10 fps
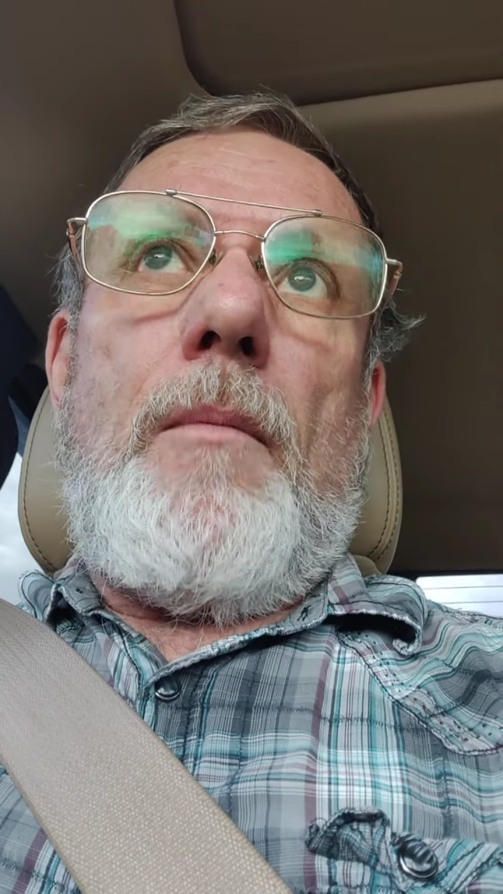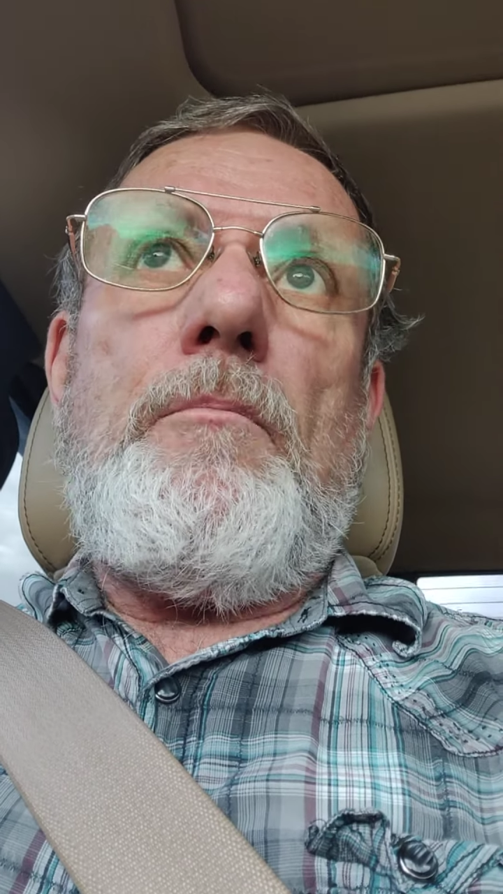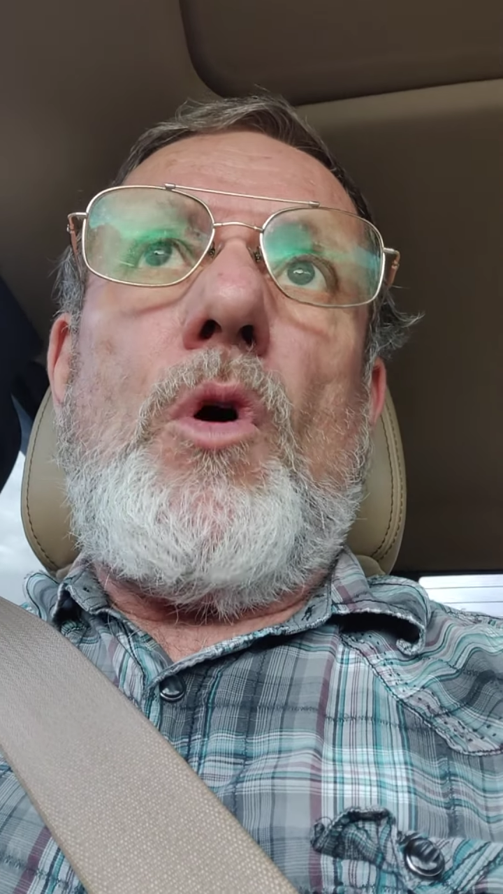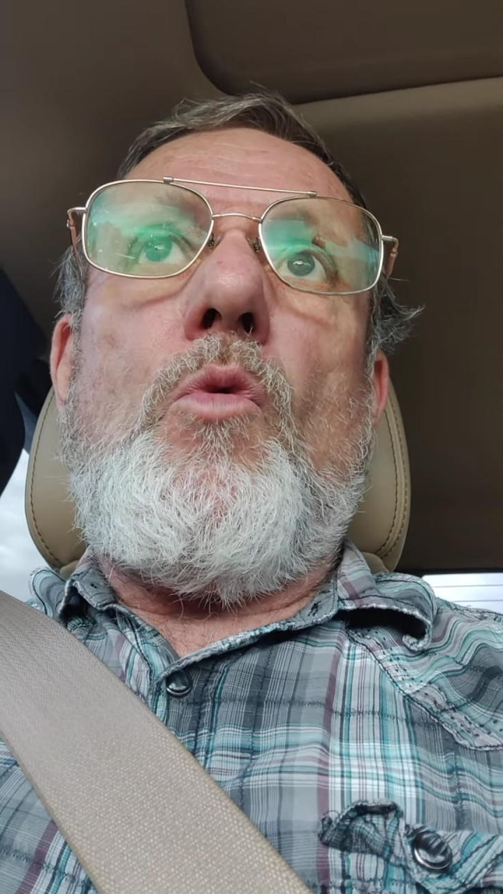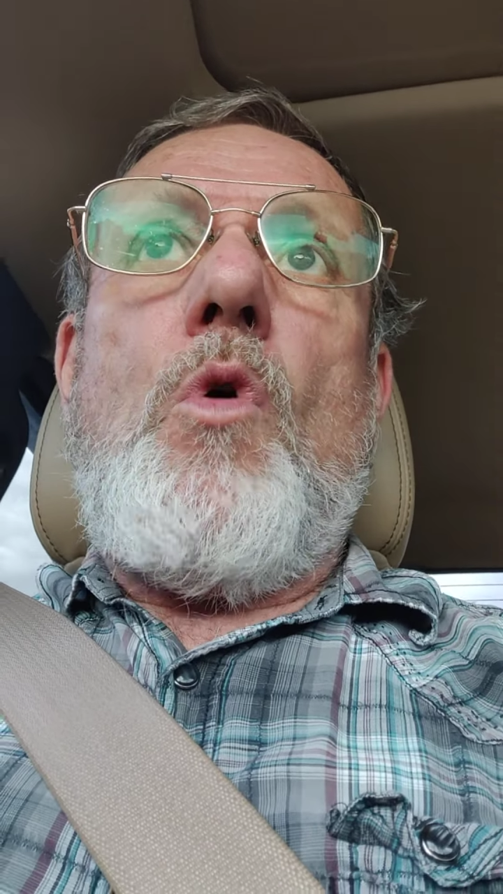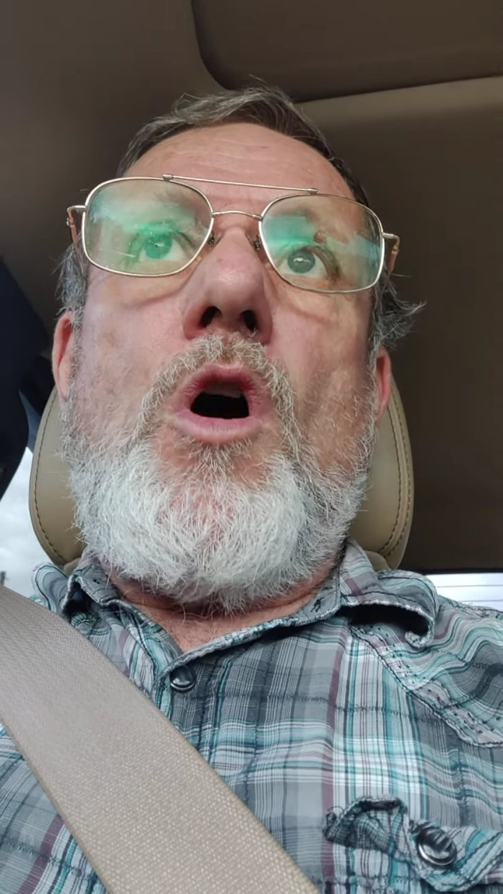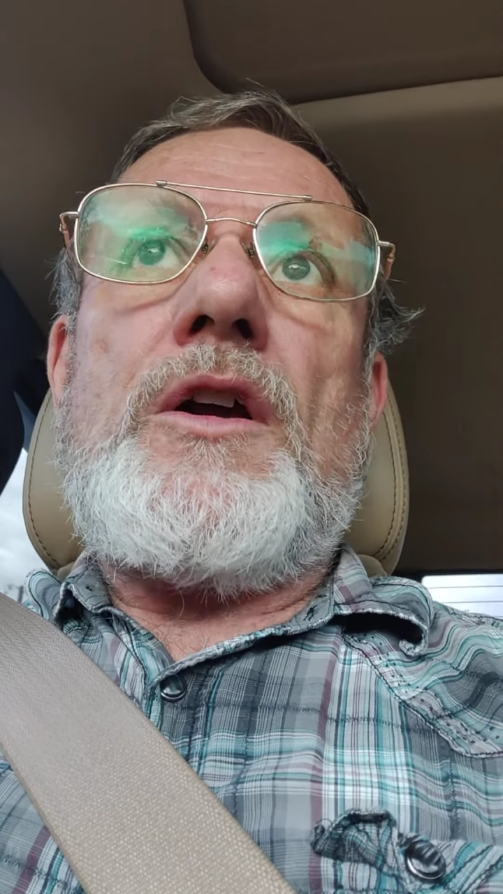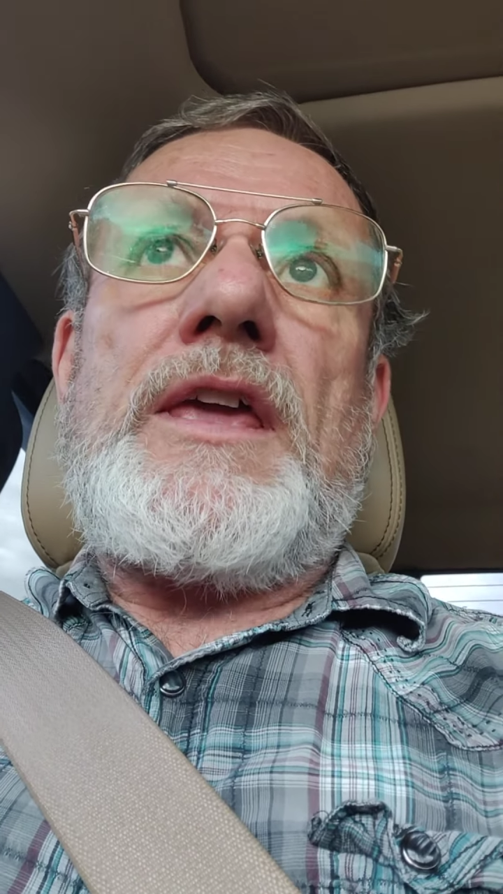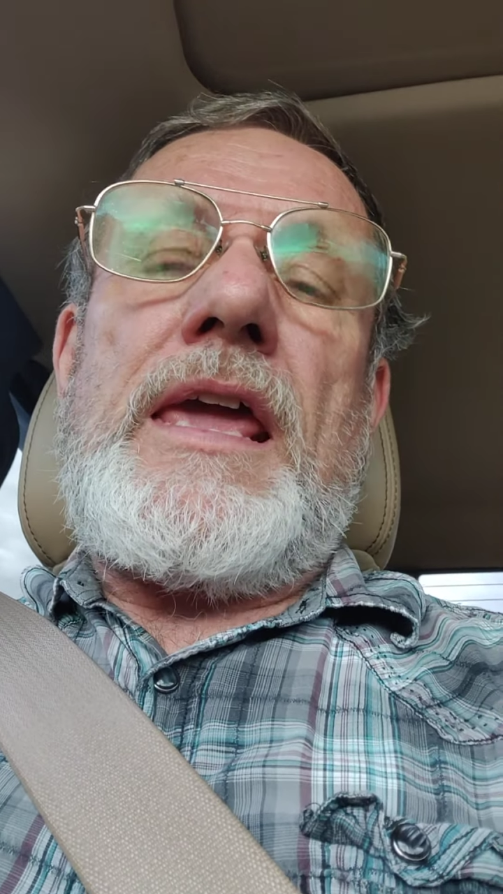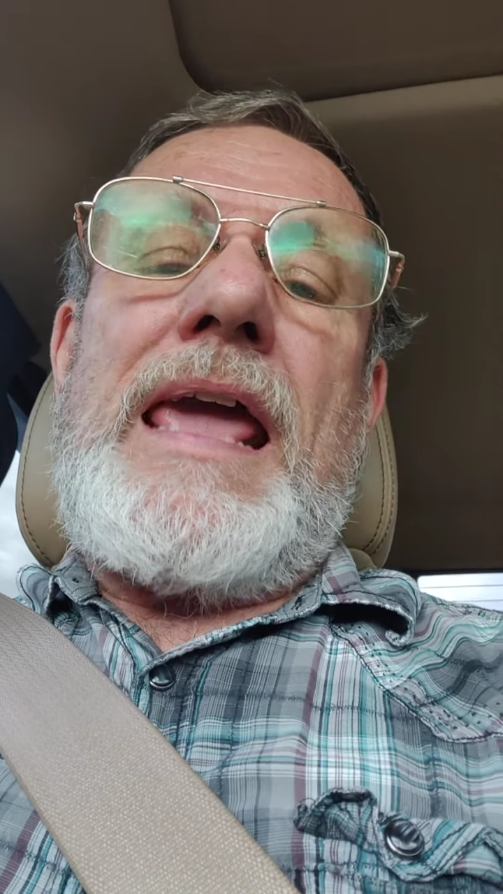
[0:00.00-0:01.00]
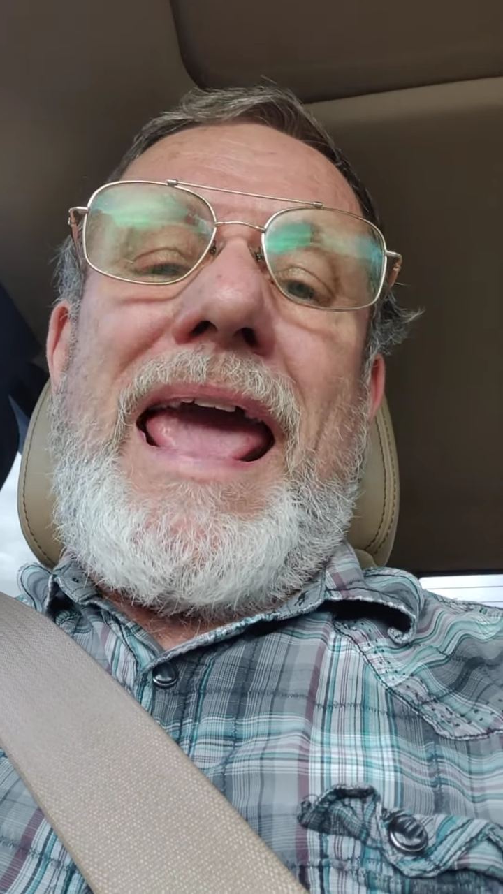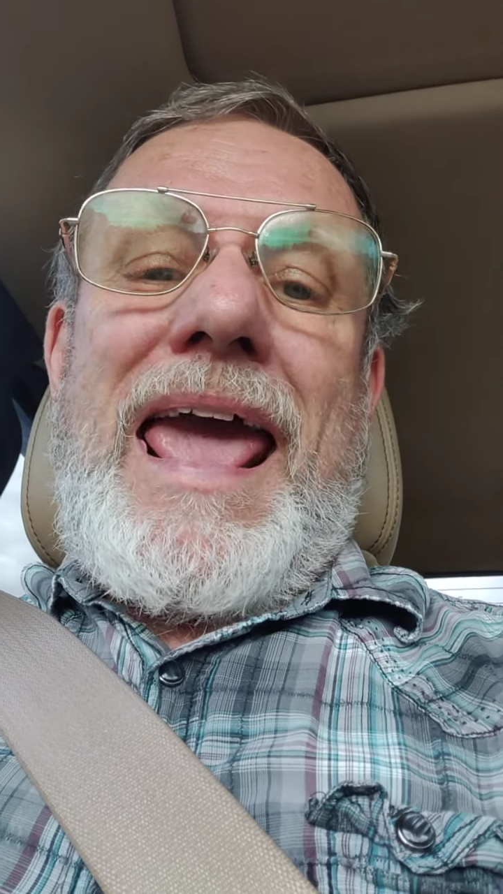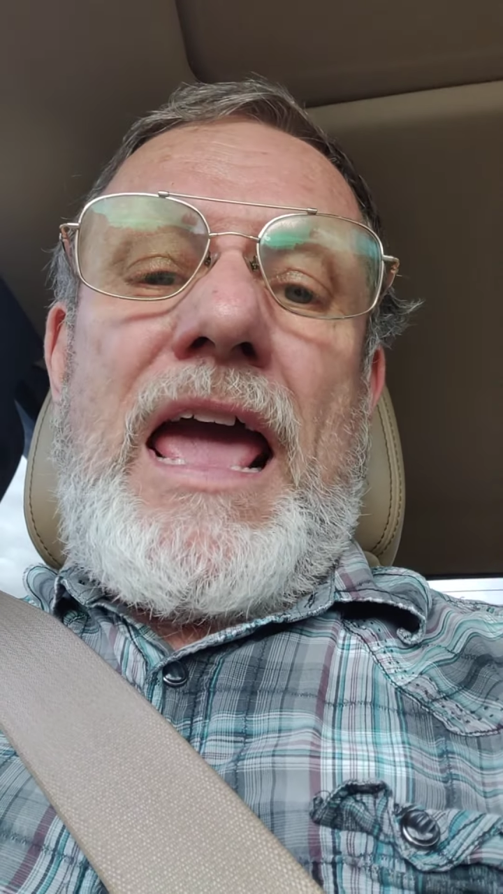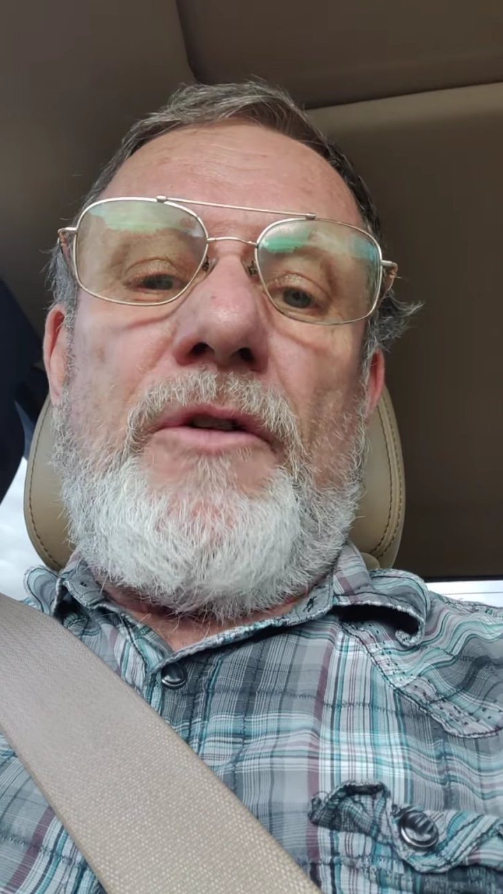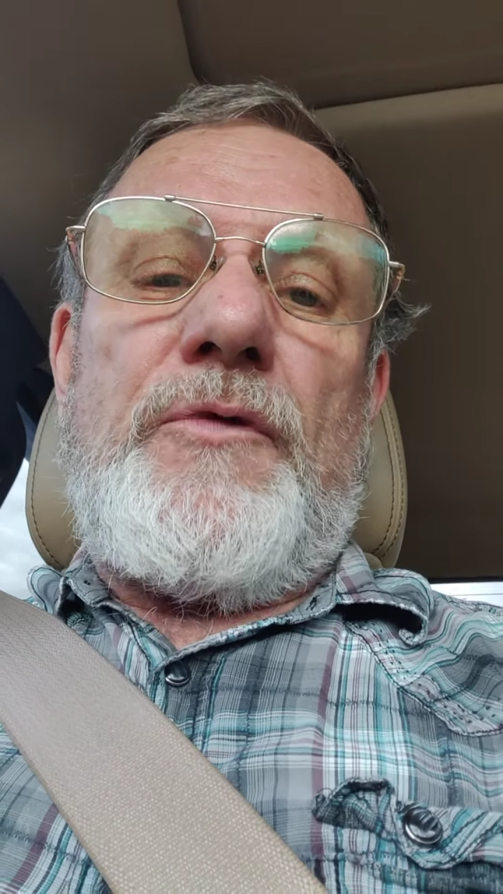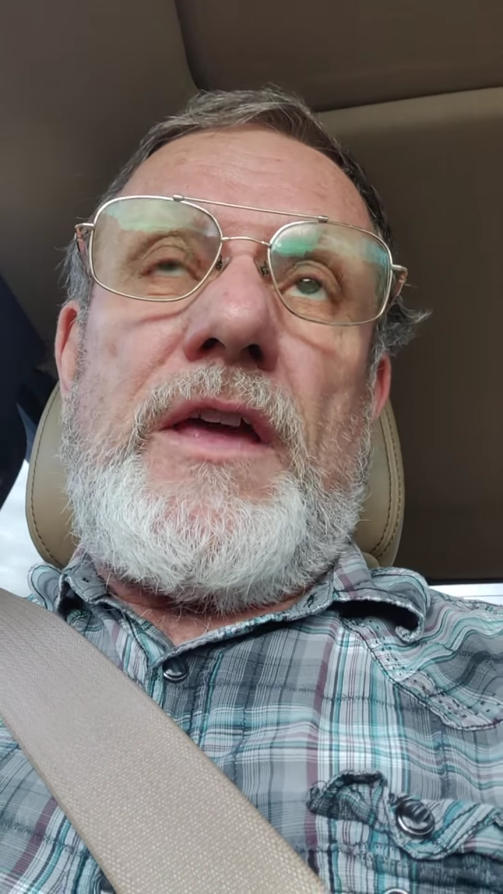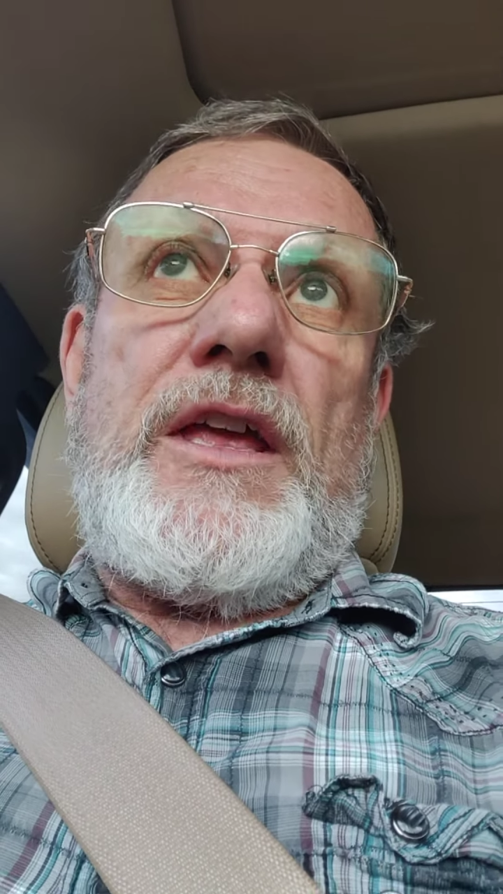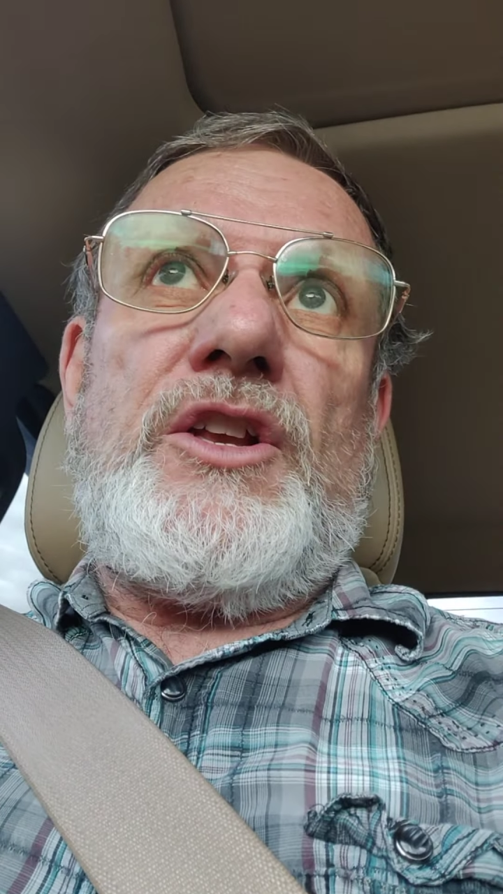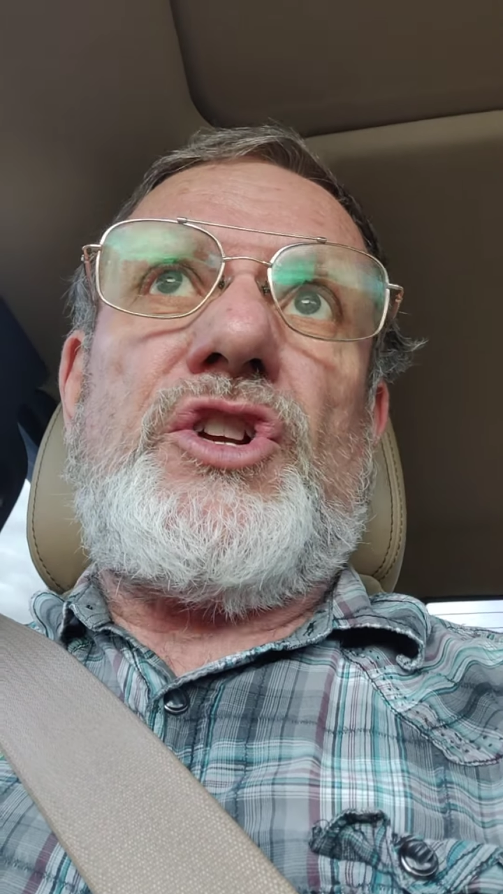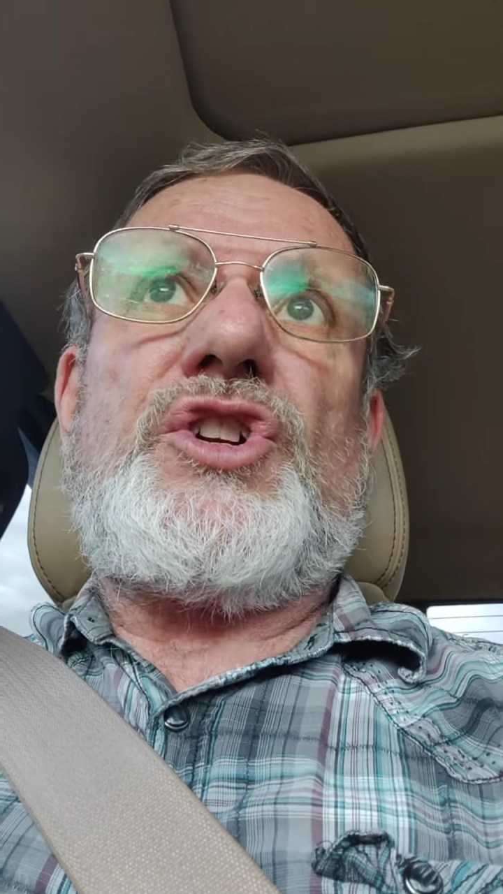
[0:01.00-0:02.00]
Milwaukee
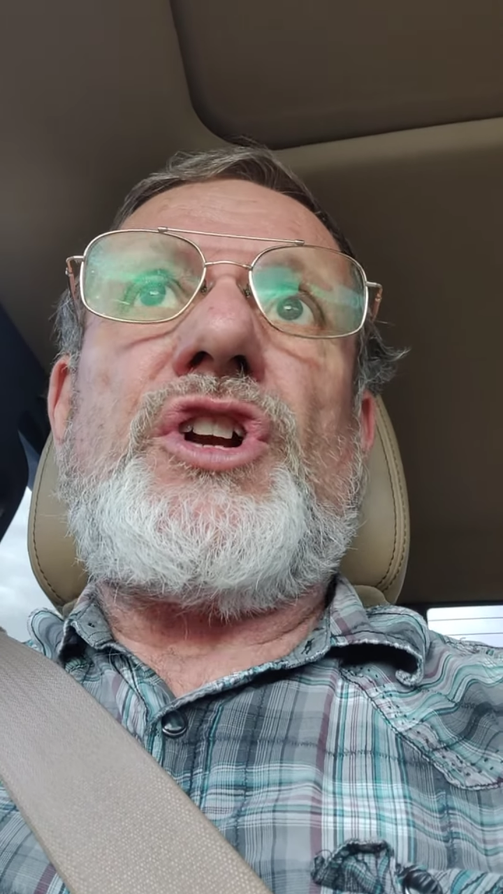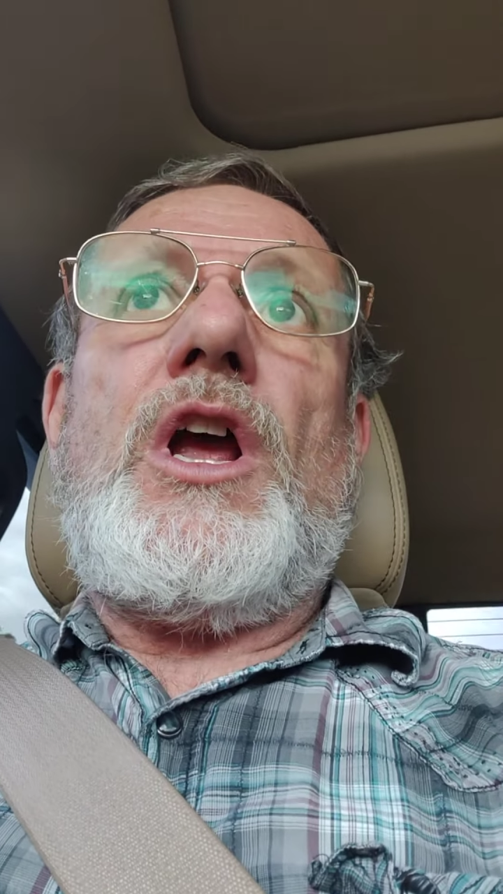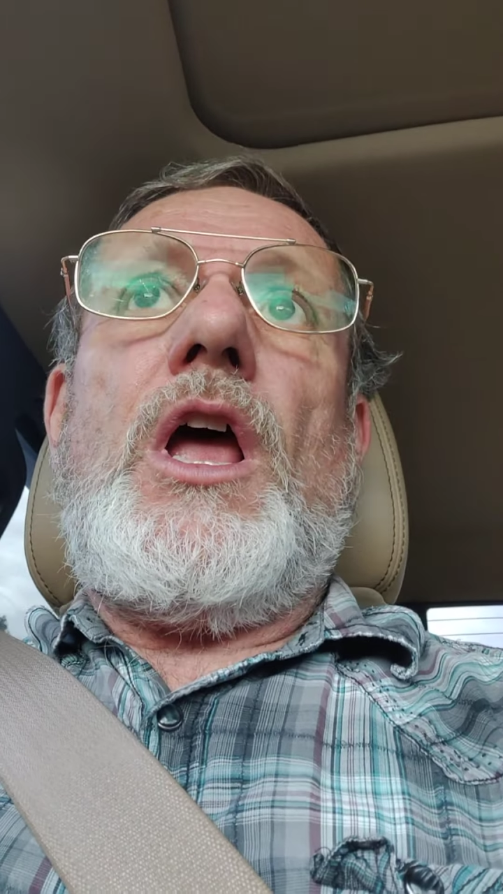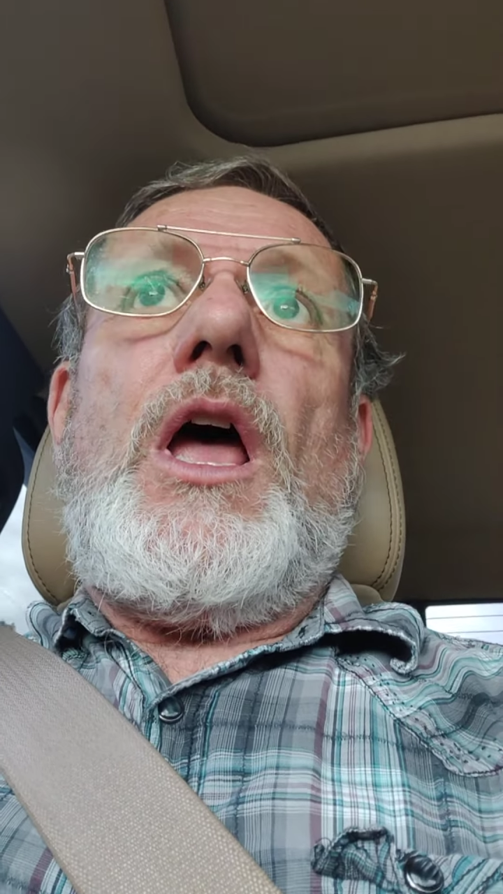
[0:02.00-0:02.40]
1/2-inch